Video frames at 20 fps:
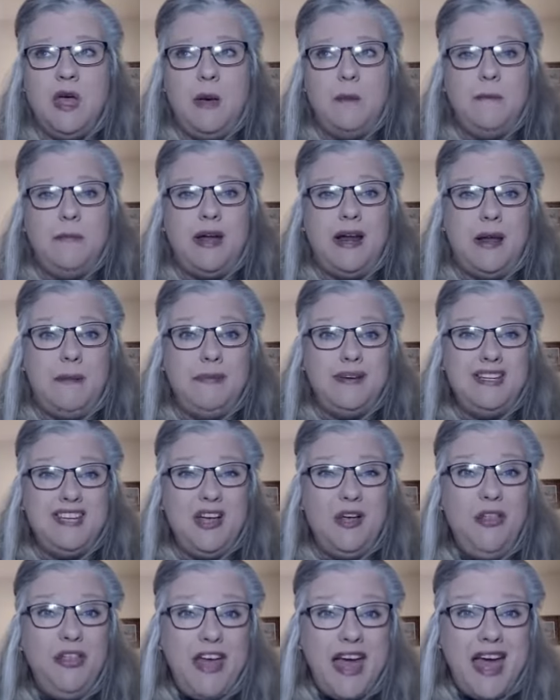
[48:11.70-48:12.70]
But up
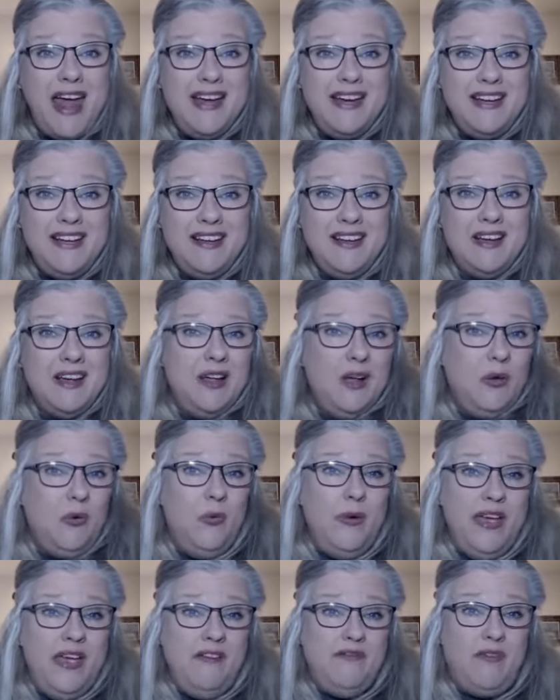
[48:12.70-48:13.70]
until then,
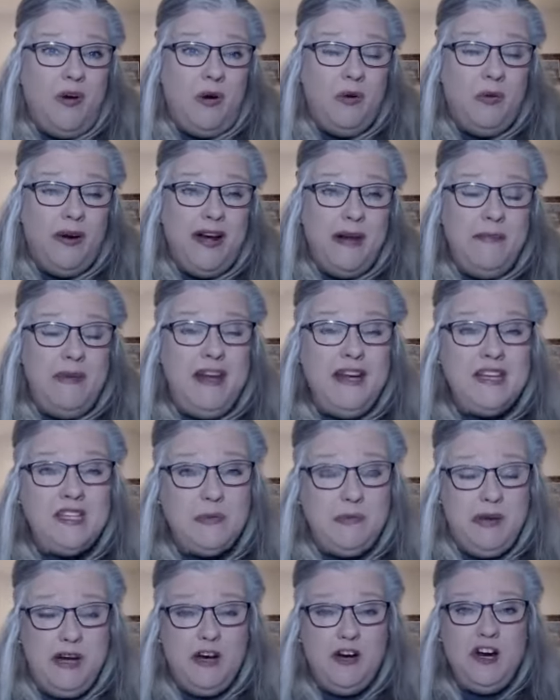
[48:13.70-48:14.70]
we've already been
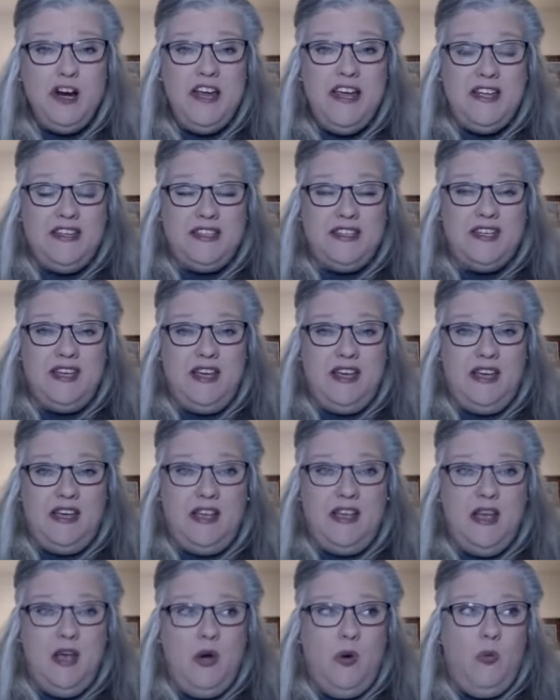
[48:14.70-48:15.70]

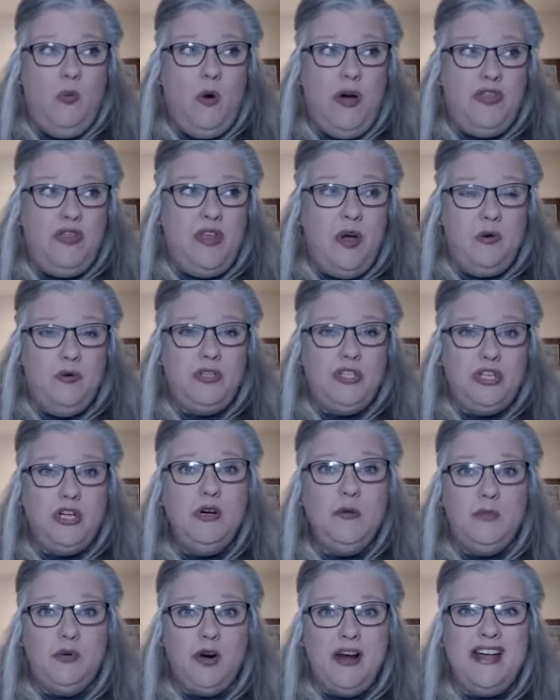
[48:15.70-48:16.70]
experiencing what those
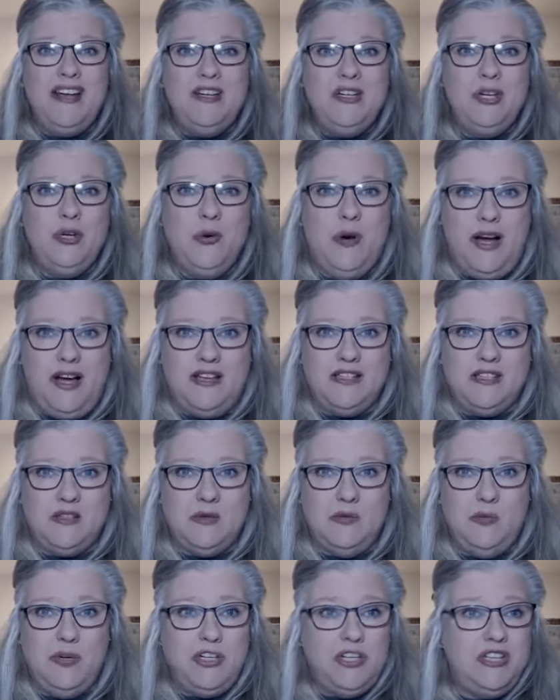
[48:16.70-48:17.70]
two bring to
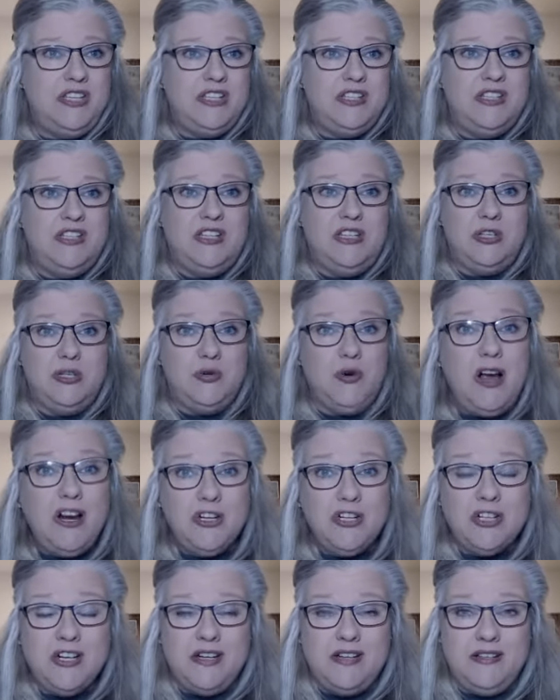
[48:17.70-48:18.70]
us, which is
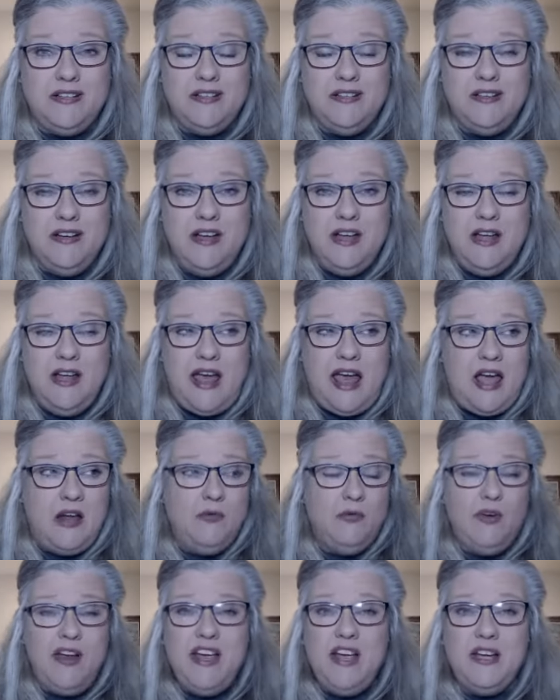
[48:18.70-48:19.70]
destruction
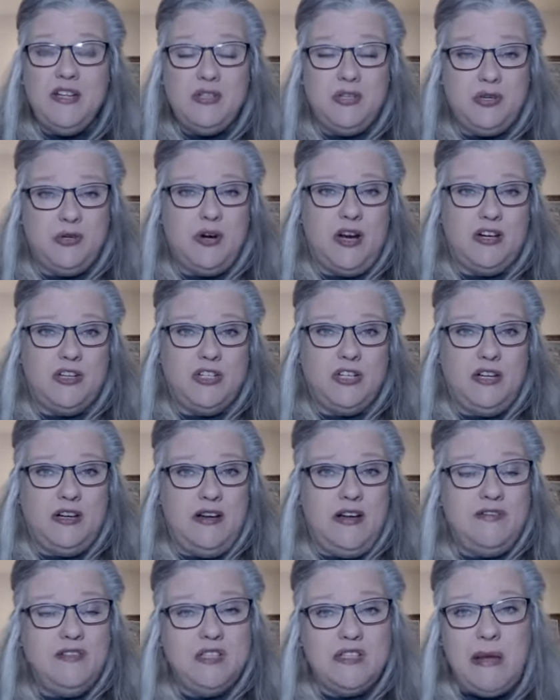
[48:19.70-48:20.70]
and reconstruction
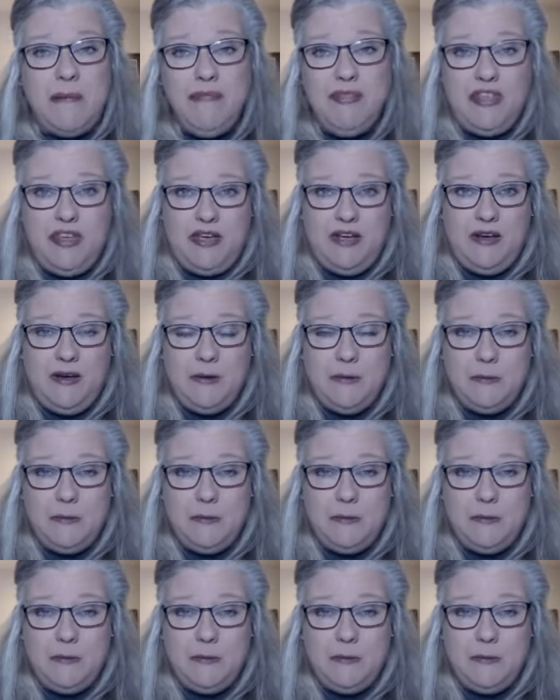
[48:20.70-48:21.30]
of something.